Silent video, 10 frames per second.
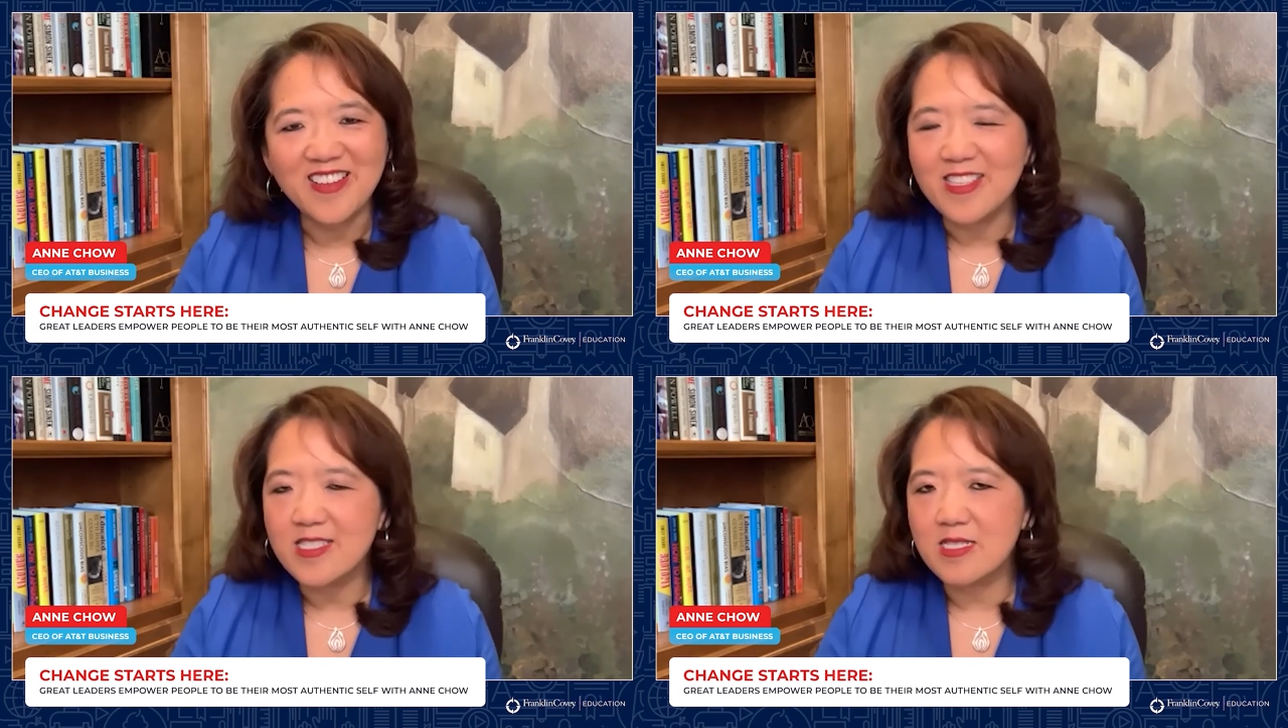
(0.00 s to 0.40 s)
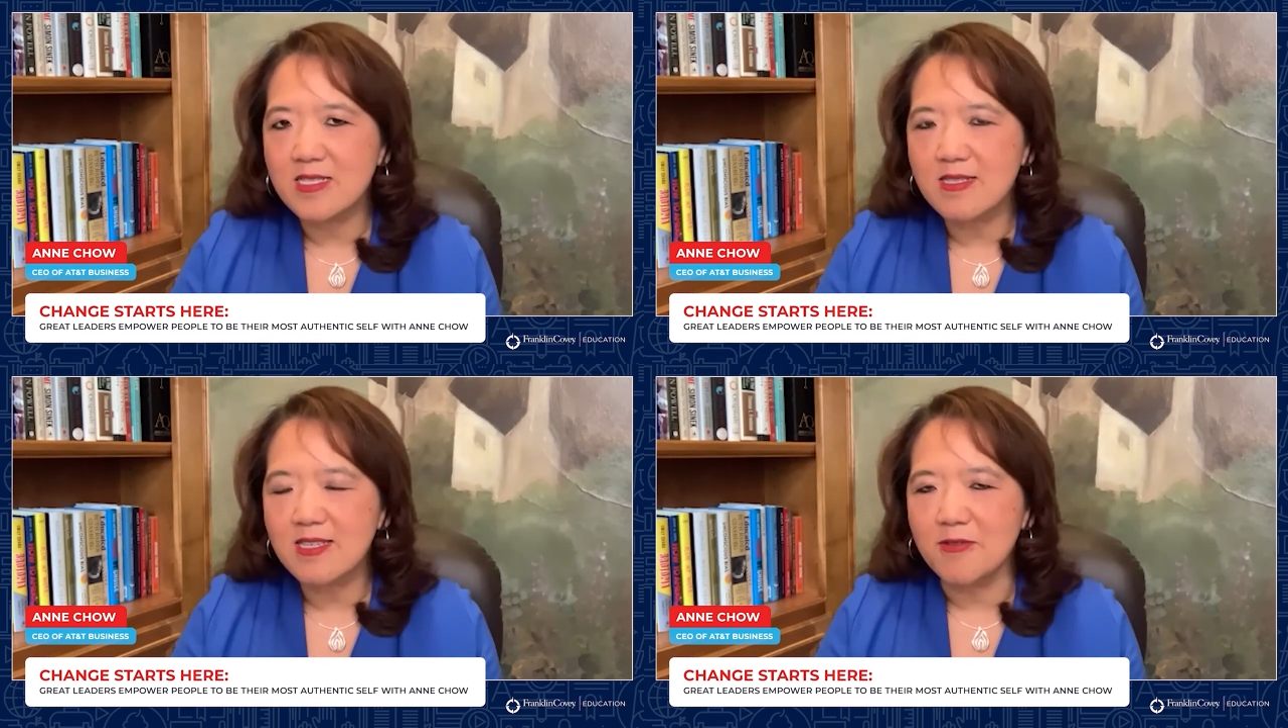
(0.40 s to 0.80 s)
And this
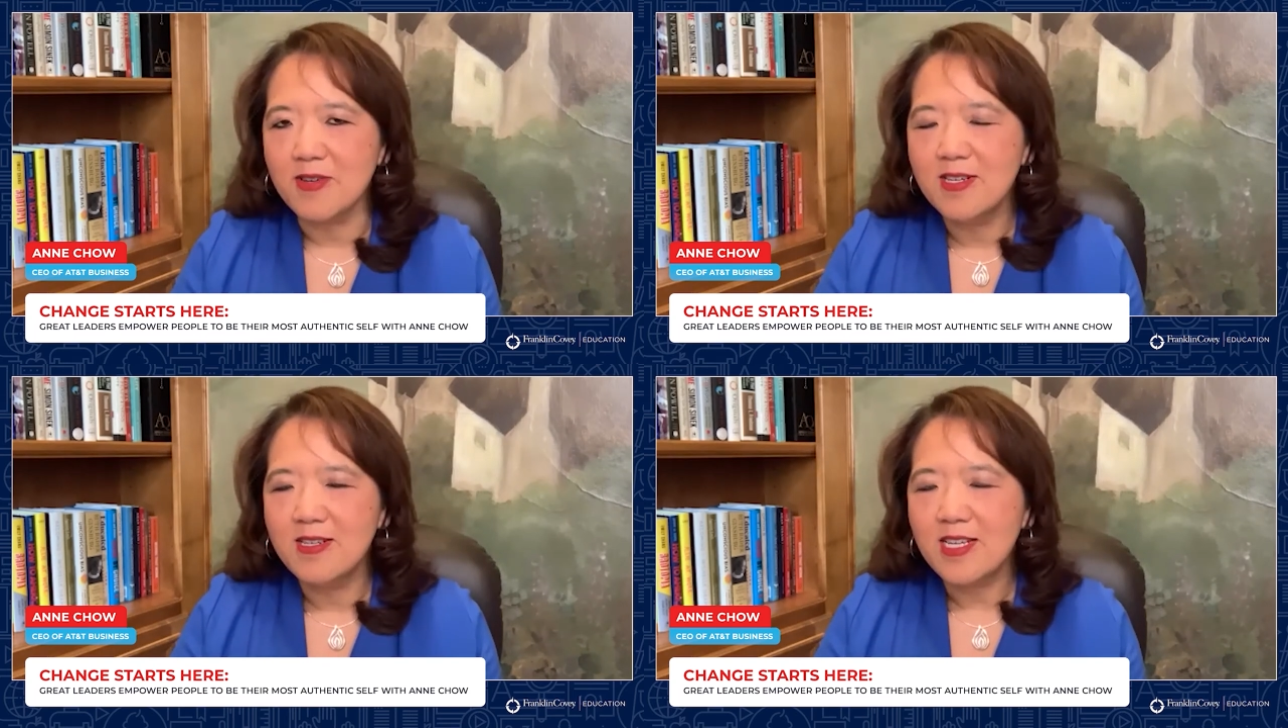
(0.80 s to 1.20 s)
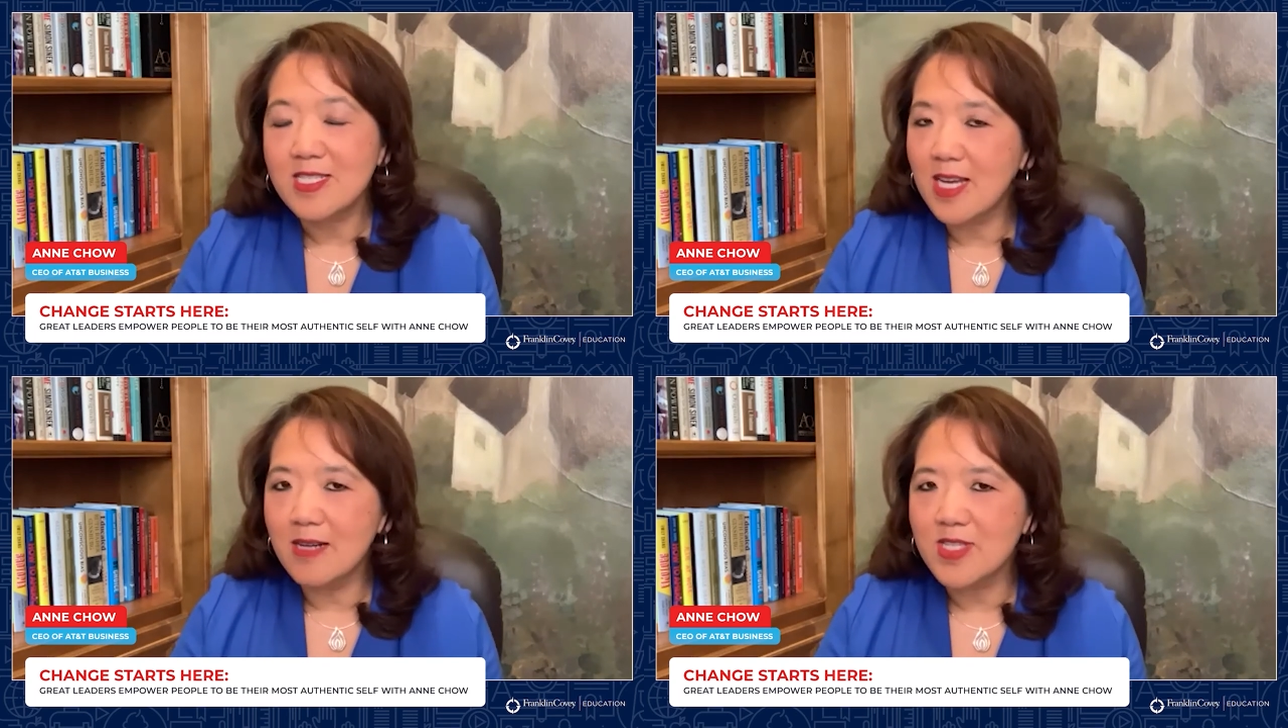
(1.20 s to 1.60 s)
is, you know, it
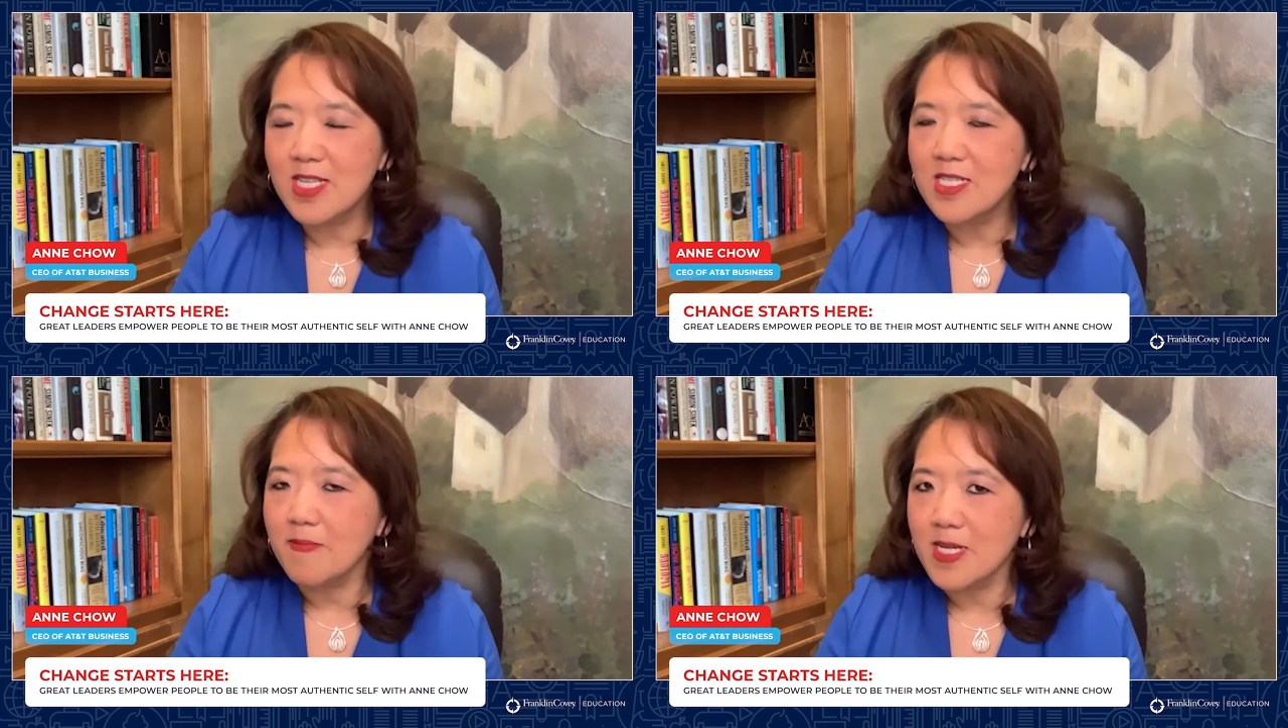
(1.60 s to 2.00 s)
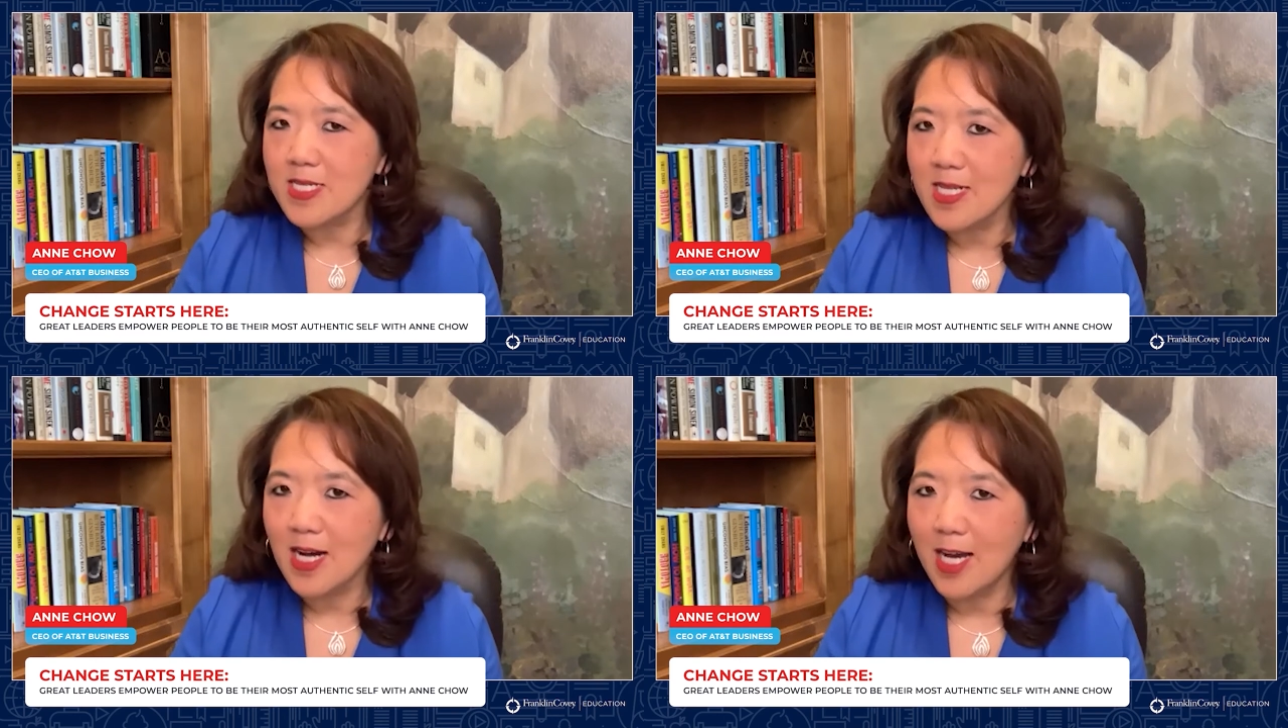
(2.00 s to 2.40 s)
sounds easy, but
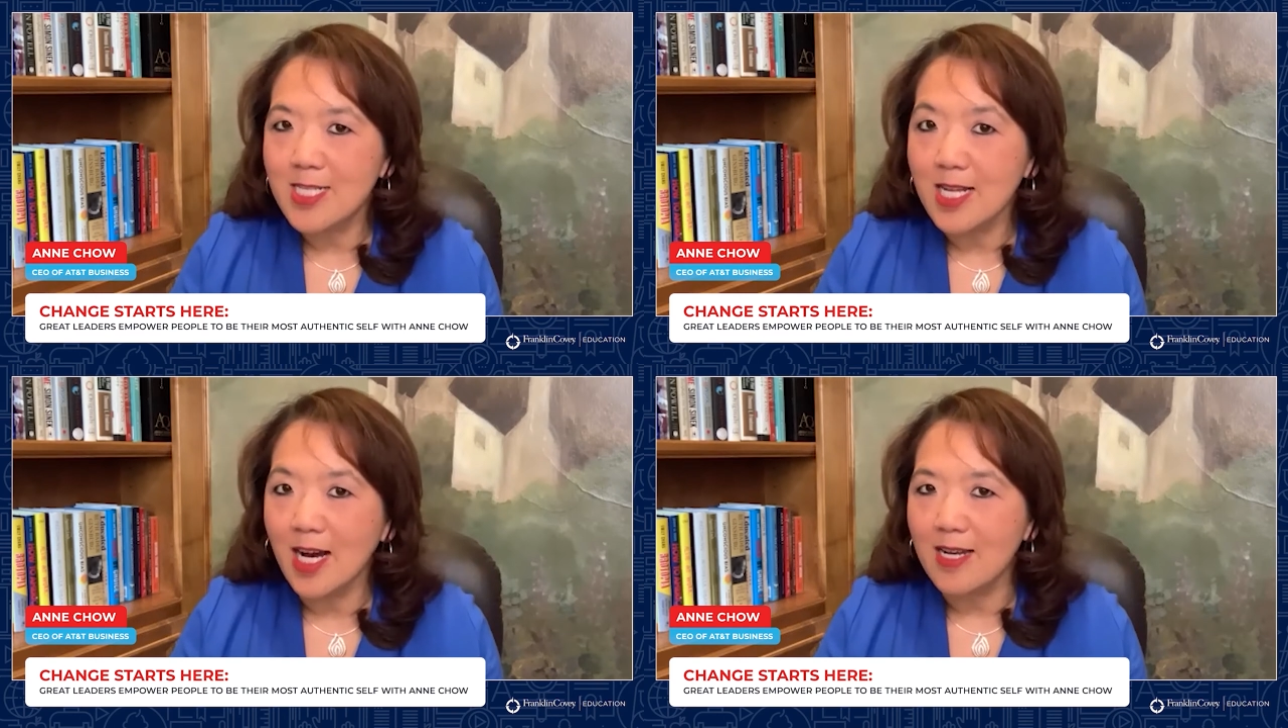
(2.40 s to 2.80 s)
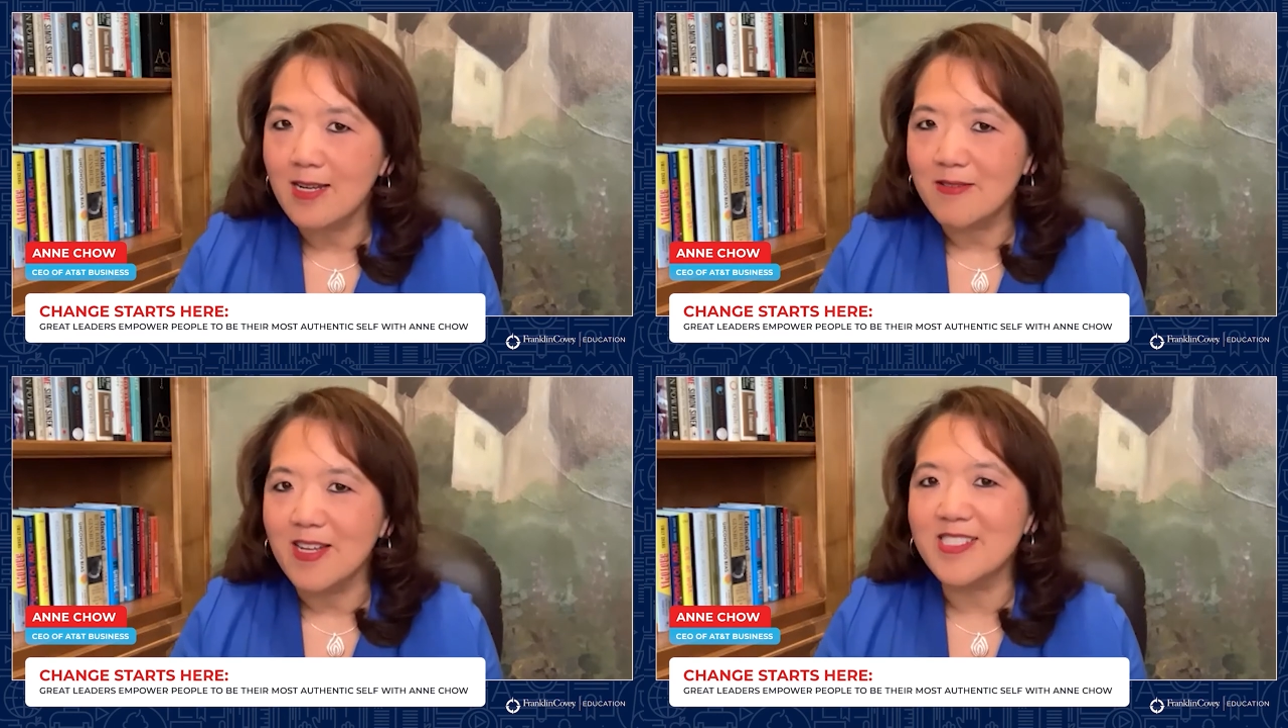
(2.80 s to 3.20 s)
it's not, it's not,
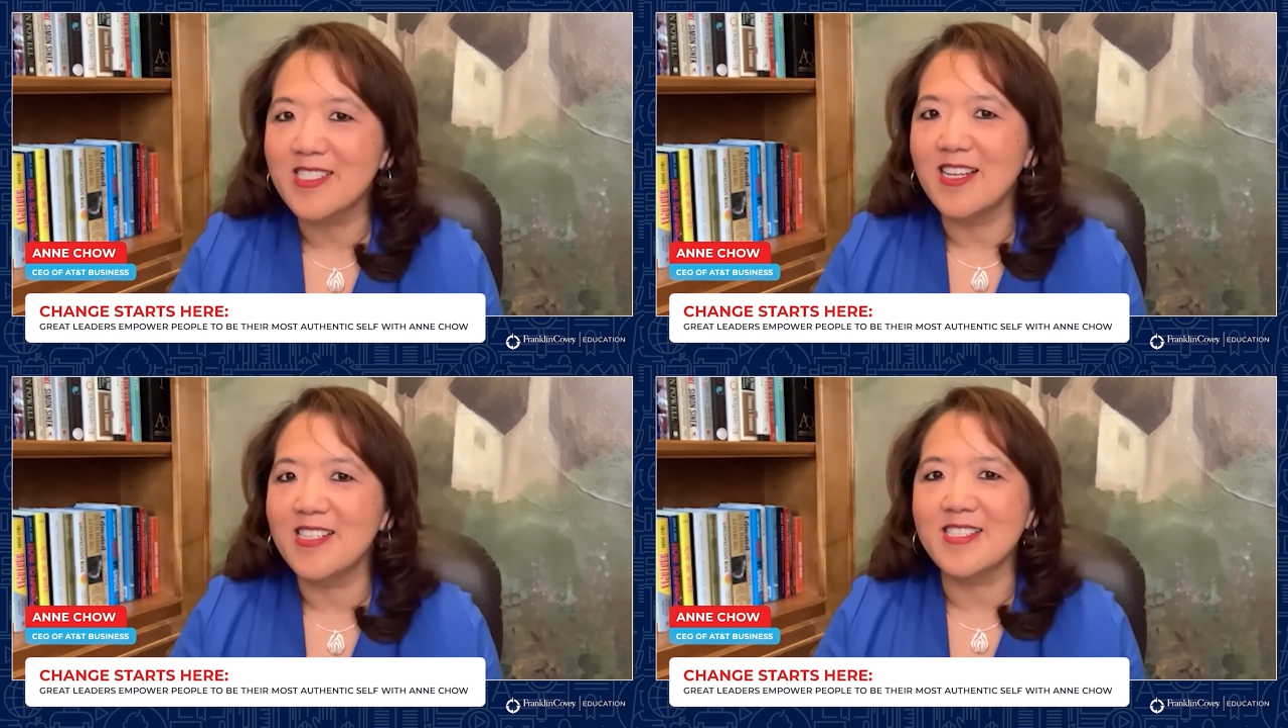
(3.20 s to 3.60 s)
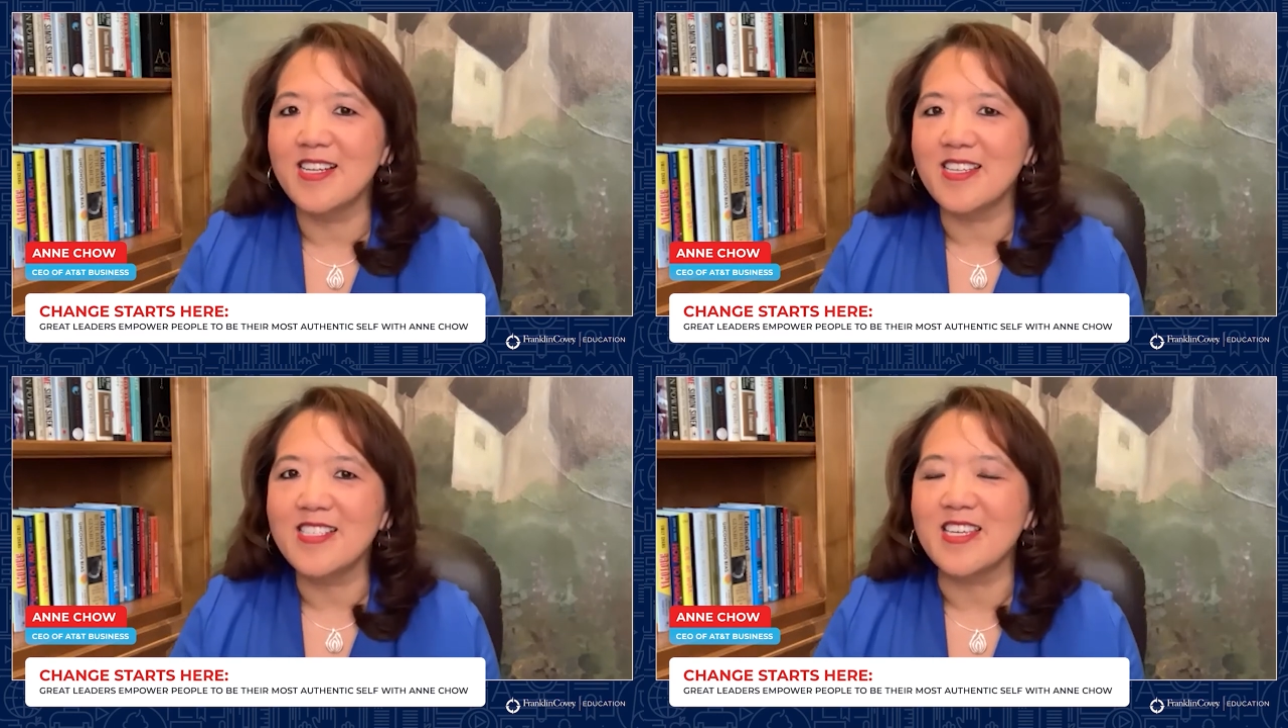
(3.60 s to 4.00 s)
right? It's not, it's
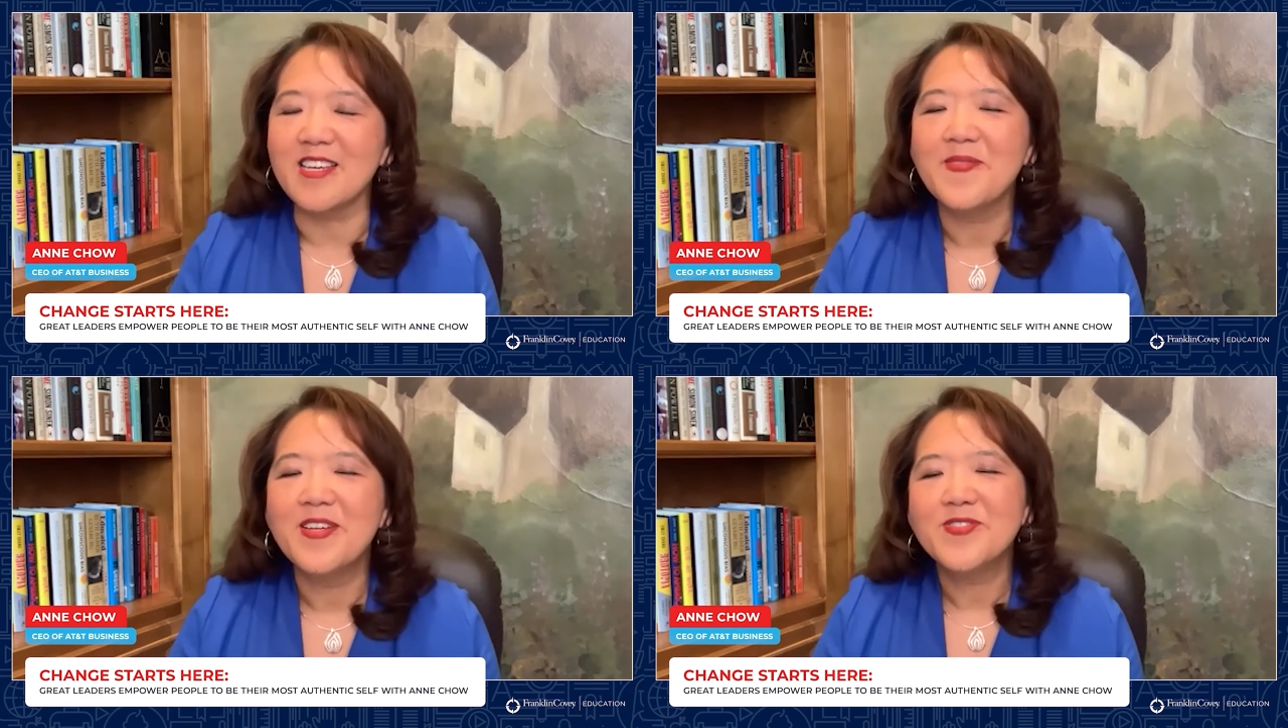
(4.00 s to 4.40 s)
not easy.